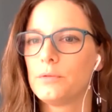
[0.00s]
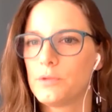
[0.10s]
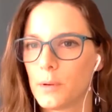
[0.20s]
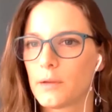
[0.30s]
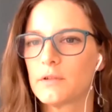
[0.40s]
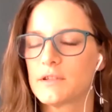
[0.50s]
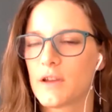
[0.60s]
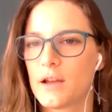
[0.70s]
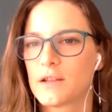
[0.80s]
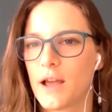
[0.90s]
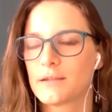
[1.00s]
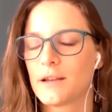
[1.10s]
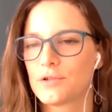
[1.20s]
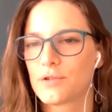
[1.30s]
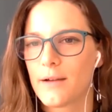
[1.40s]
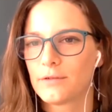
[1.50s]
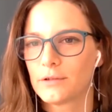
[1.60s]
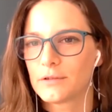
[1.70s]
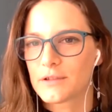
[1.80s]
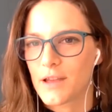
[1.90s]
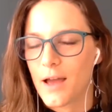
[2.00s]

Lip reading: doing research as I traveled